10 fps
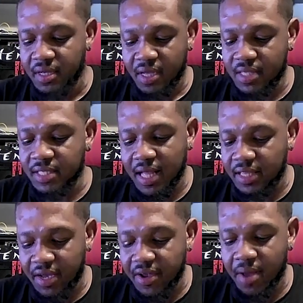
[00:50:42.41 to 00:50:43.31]
it's not
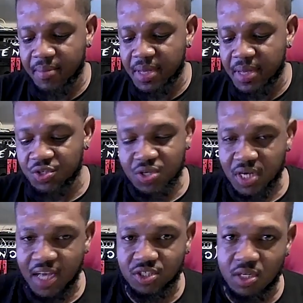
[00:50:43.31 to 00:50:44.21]
there yet because you can
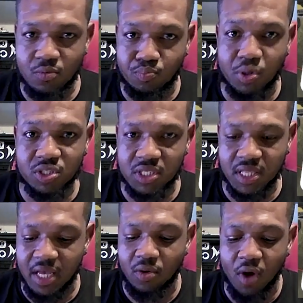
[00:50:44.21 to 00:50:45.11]
actually push the
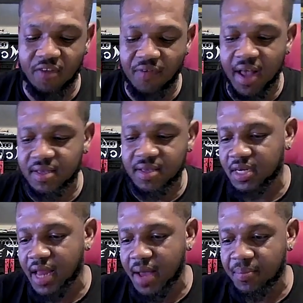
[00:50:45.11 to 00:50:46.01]
thing quite faster than that.